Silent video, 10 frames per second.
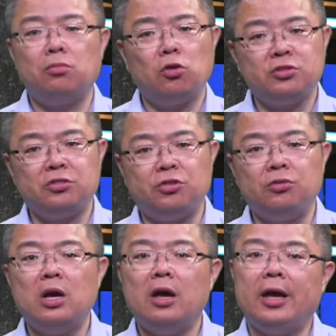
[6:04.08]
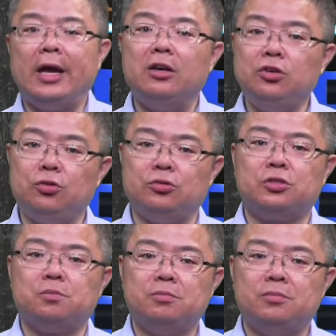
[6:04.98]
processing, and
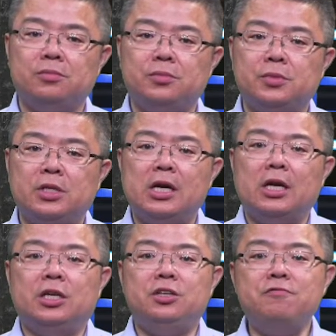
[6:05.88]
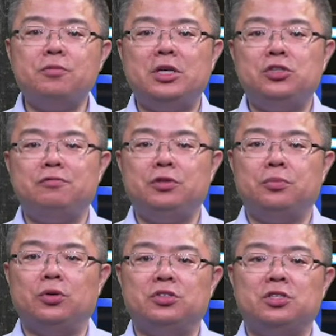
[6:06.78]
use. The information
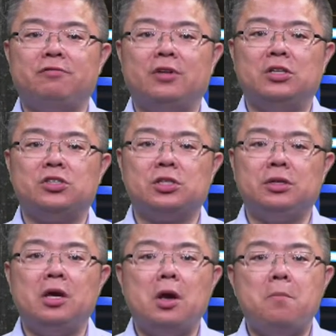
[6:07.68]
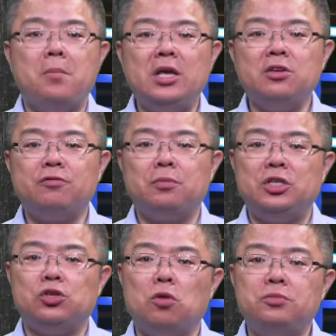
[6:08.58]
viewpoints defines the main
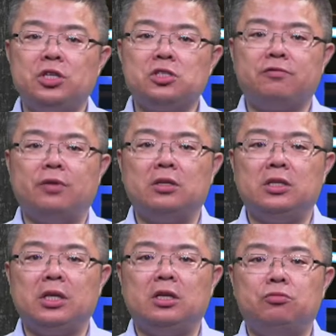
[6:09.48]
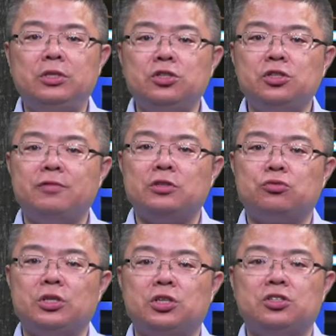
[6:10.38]
information objects founded in the research
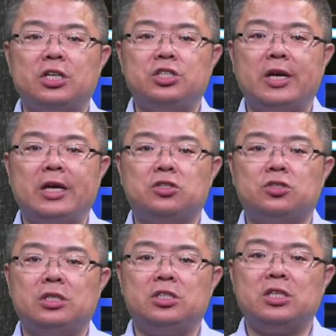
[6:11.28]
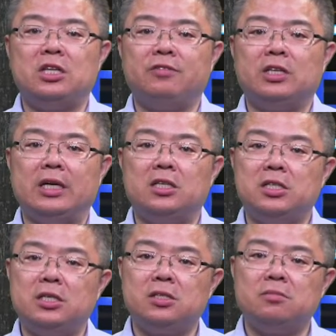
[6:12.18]
infrastructure, such as the scientific data
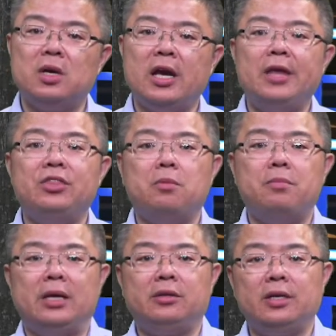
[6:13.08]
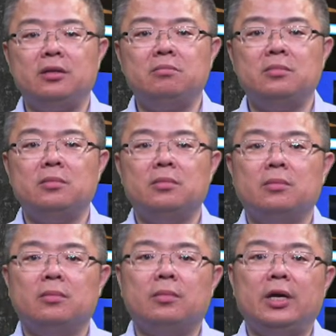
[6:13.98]
sets and their metadata,
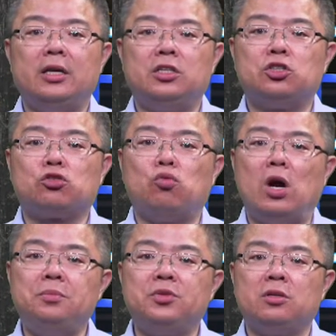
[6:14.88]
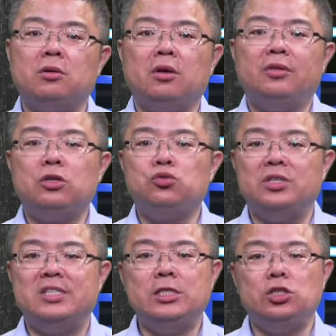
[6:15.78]
and describes their
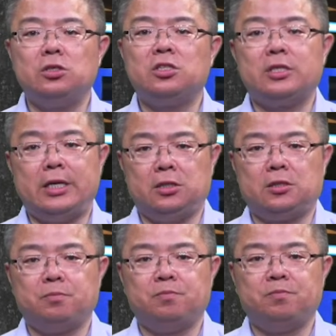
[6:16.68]
transition states.